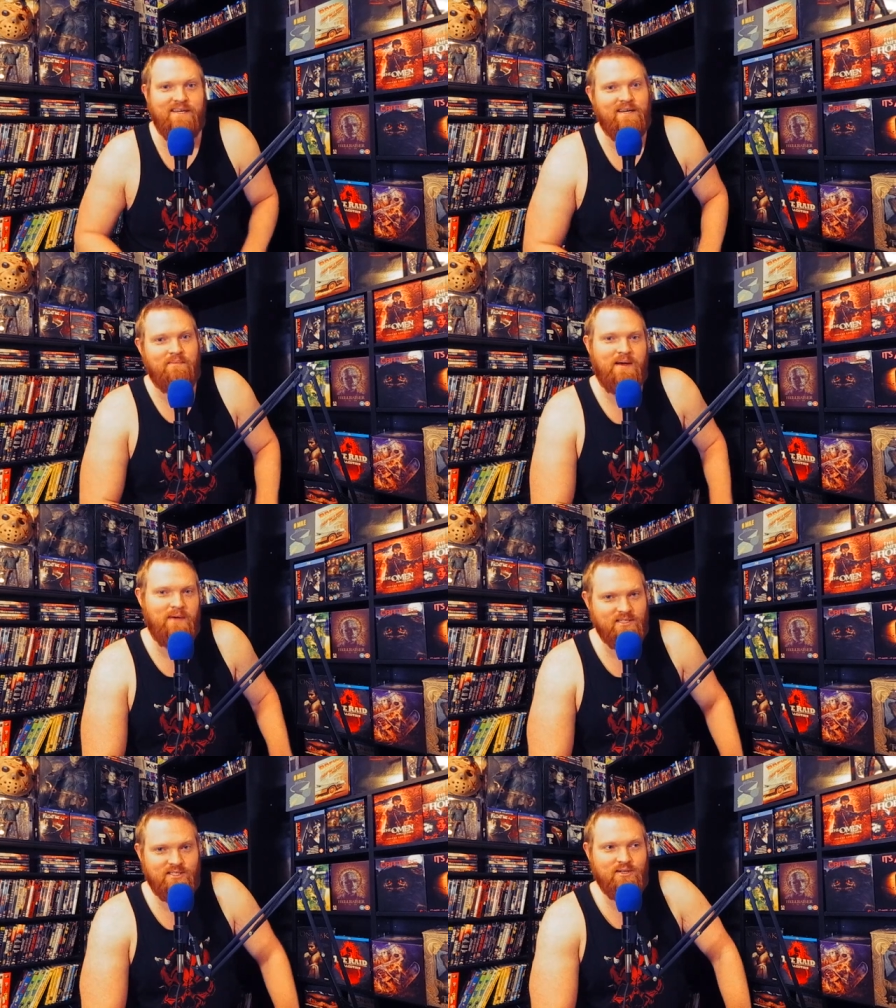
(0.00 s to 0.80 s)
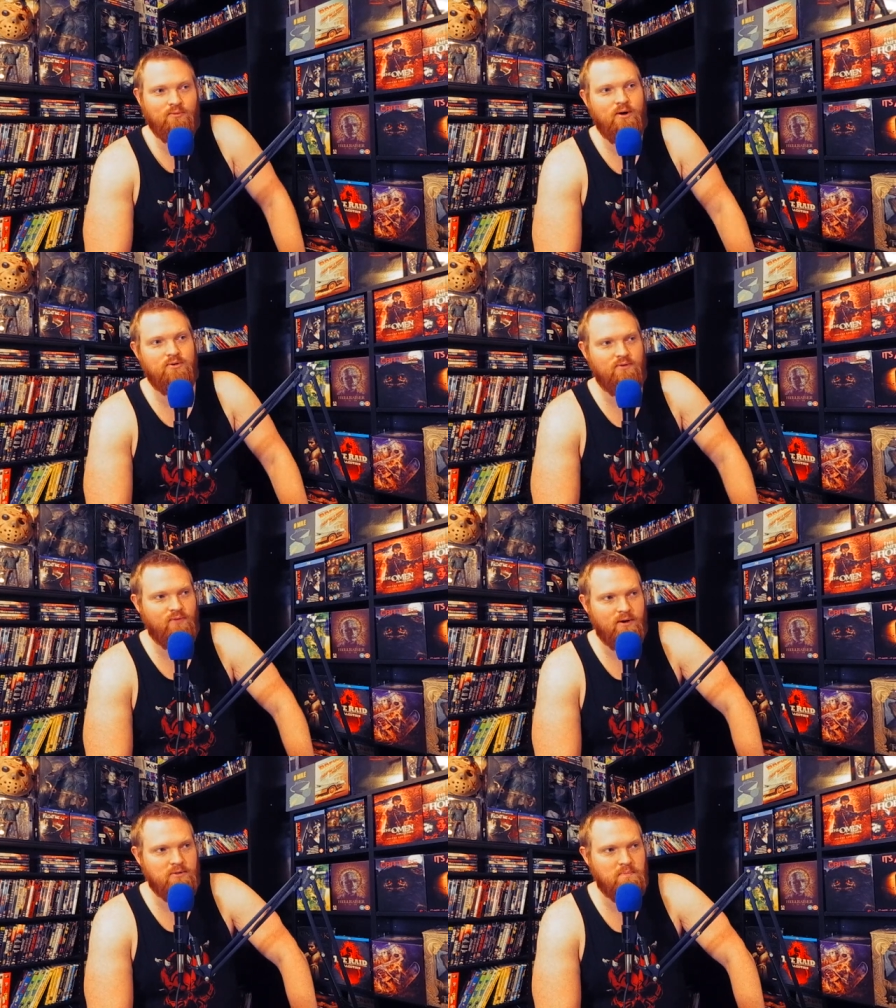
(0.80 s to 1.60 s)
Maybe I should have wrote you
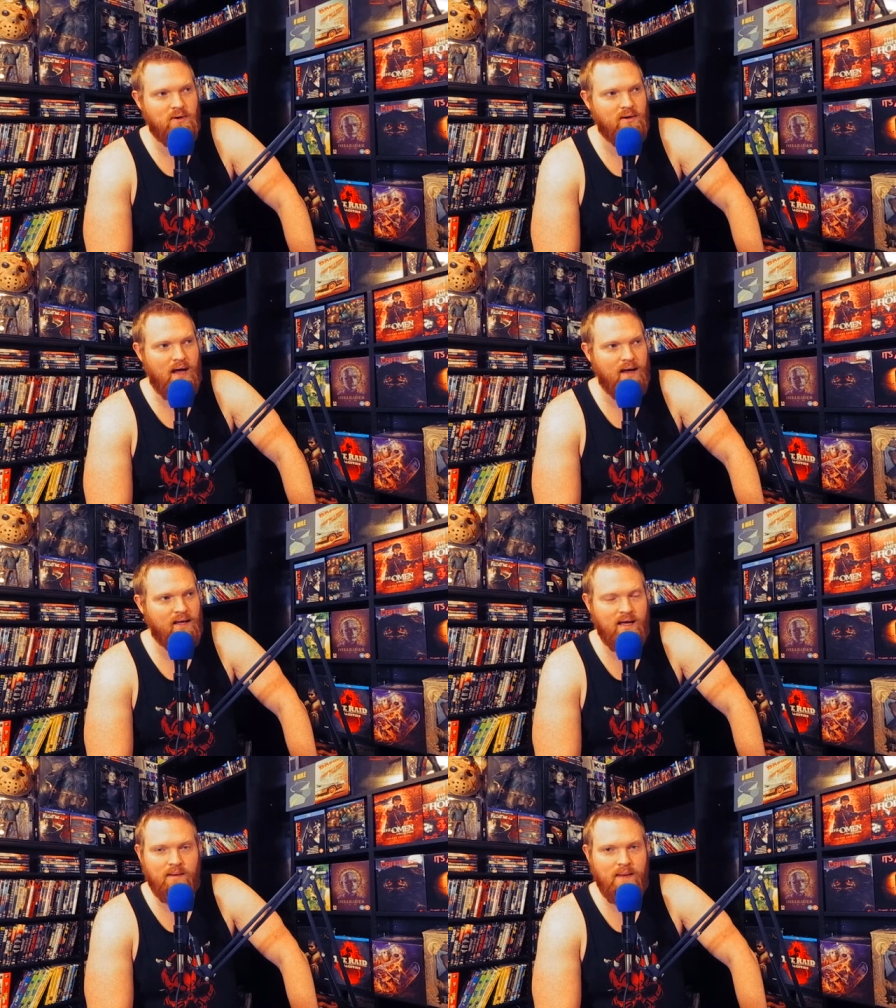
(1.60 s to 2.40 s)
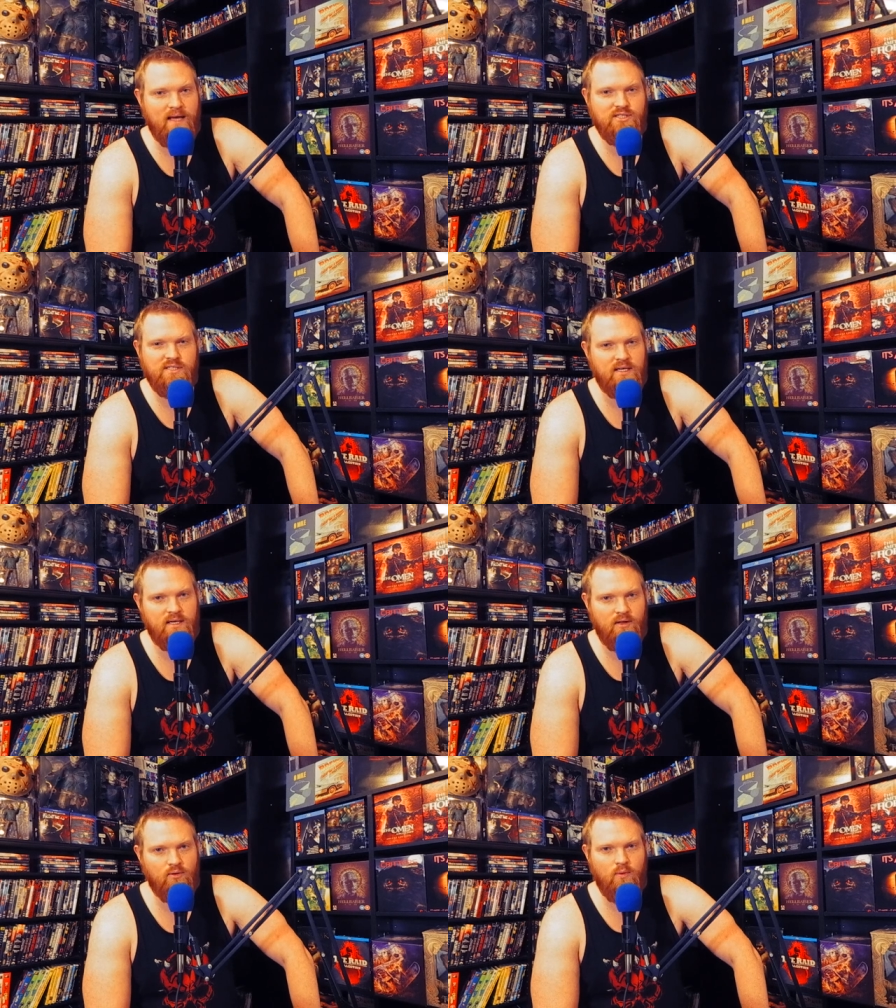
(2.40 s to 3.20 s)
first, but I can't imagine any
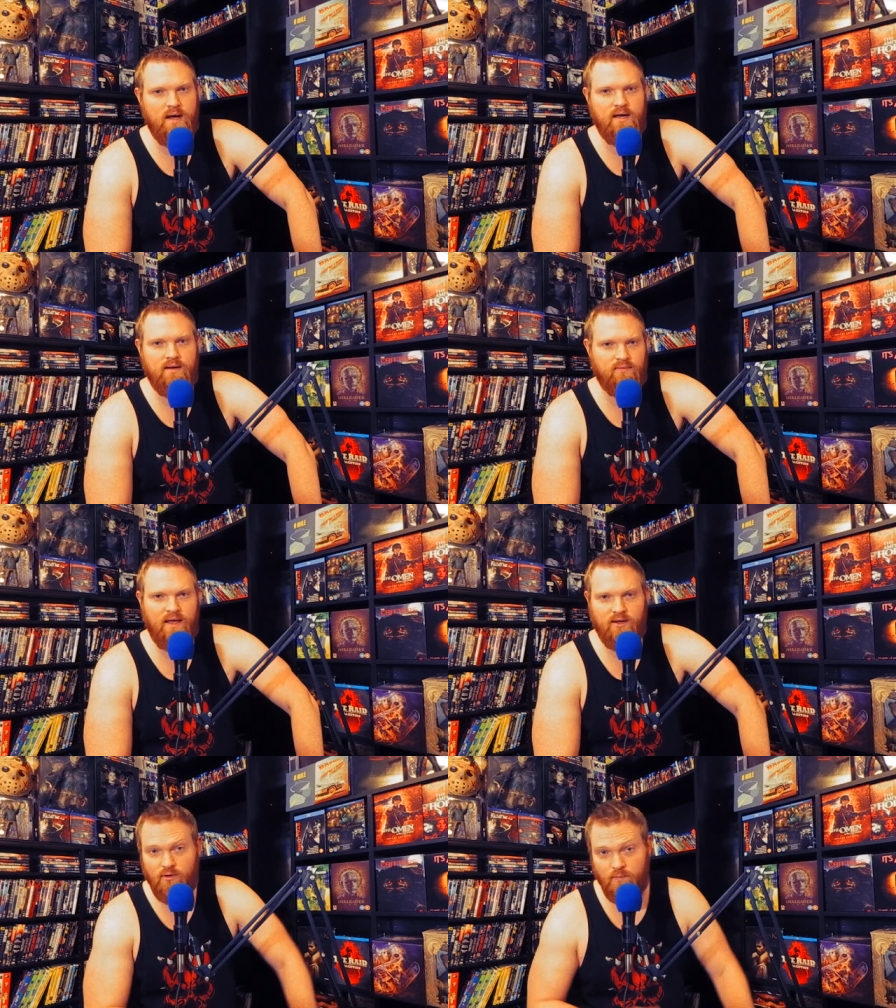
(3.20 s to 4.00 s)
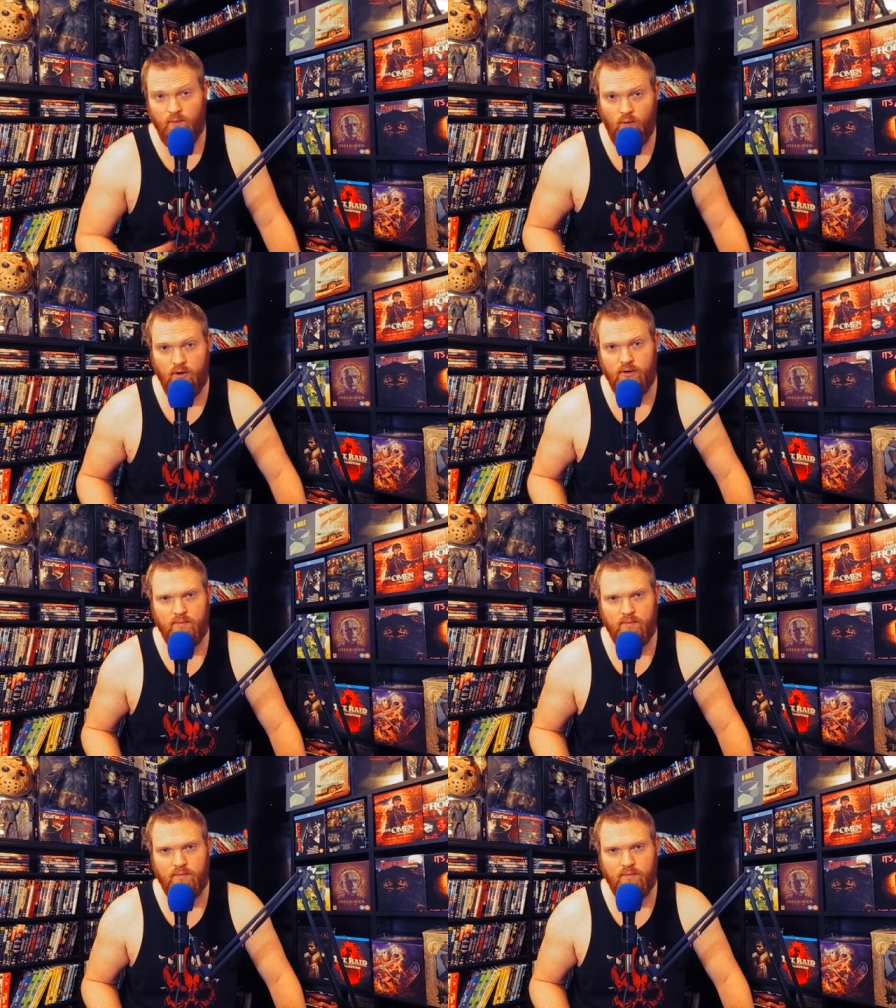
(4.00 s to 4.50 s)
other way that could have been worded.